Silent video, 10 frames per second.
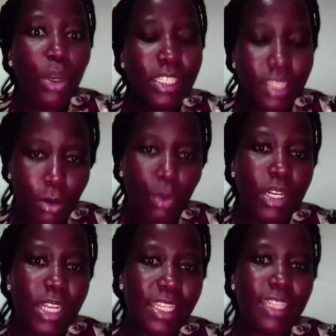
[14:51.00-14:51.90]
does that
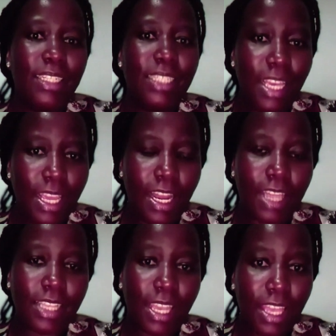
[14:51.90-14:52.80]
entail as a
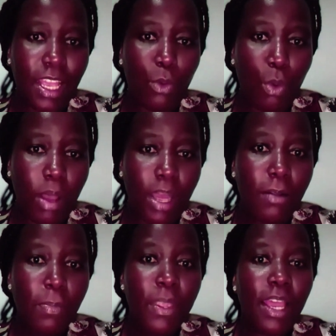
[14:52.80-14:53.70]
Kenyan woman?
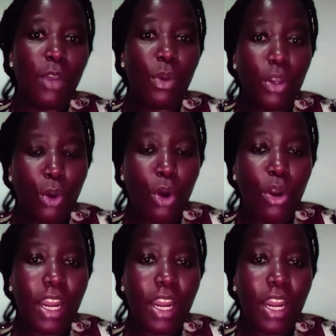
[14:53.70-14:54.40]
And when you go online